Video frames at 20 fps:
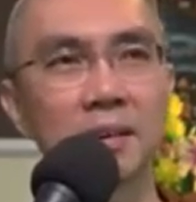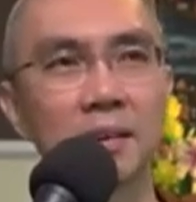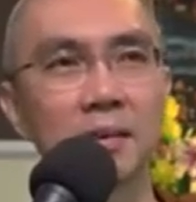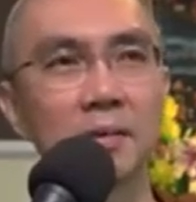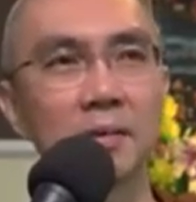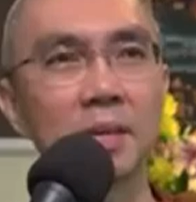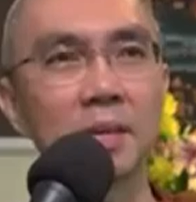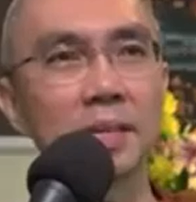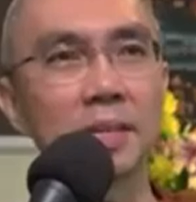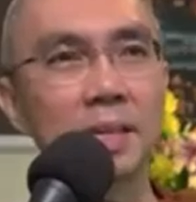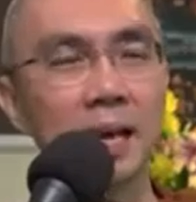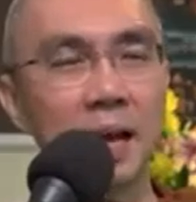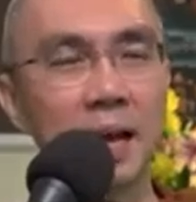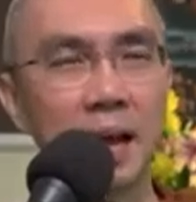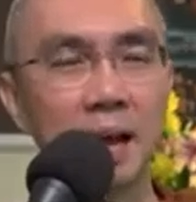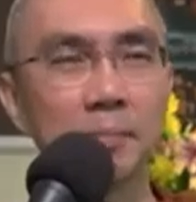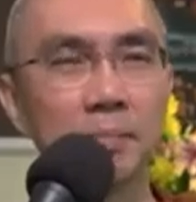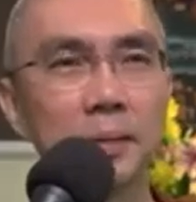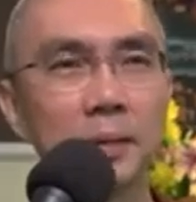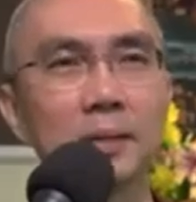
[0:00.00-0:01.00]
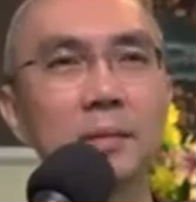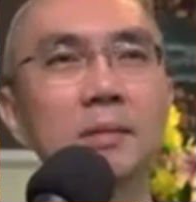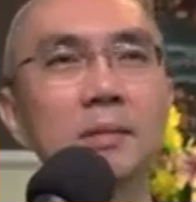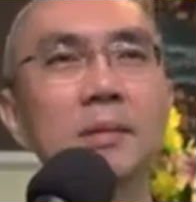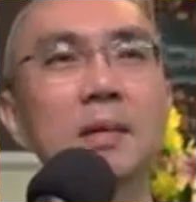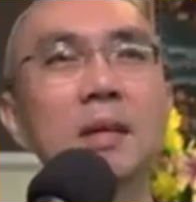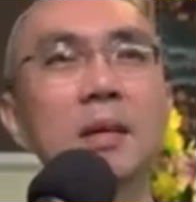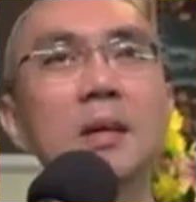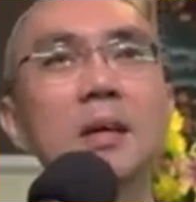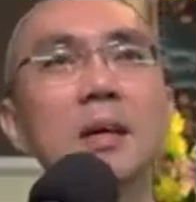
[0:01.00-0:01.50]
already
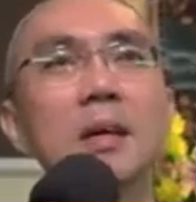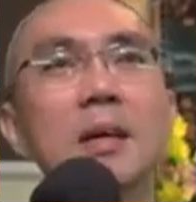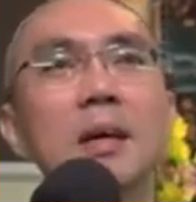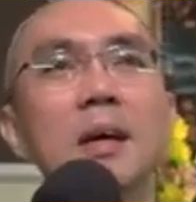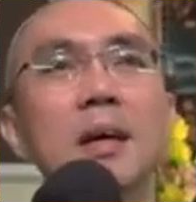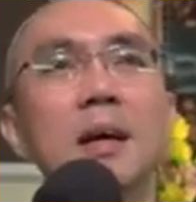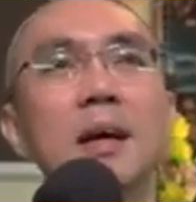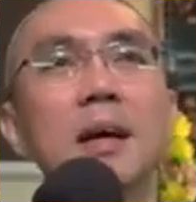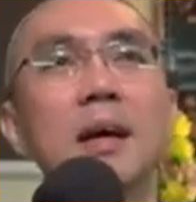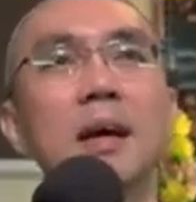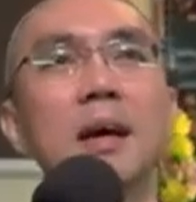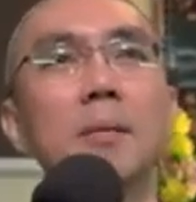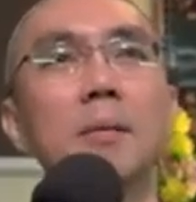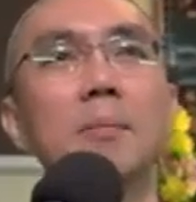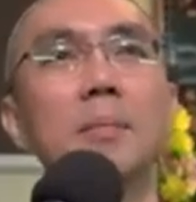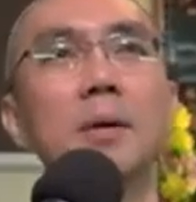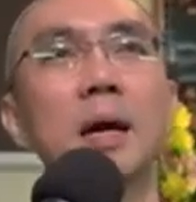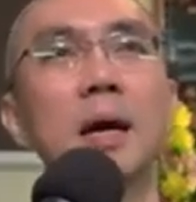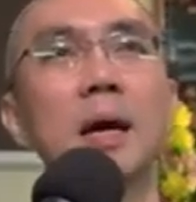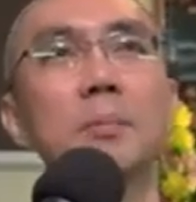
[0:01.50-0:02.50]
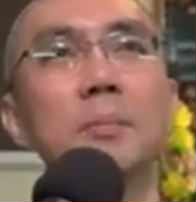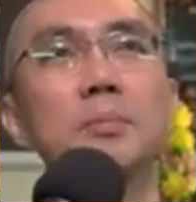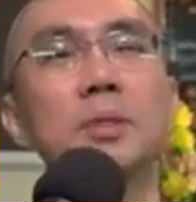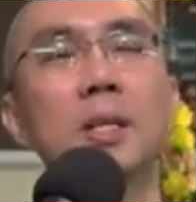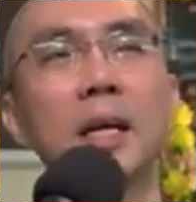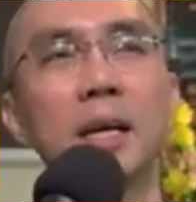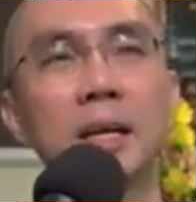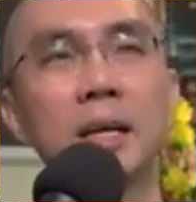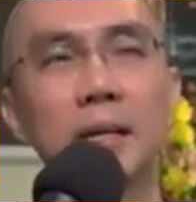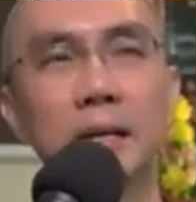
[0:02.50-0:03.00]
happened, perhaps
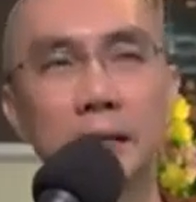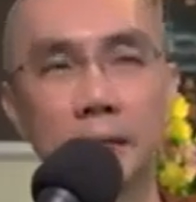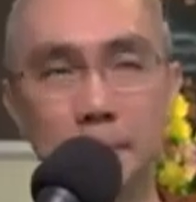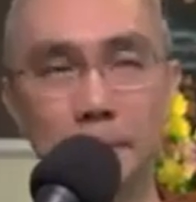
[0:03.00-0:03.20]
like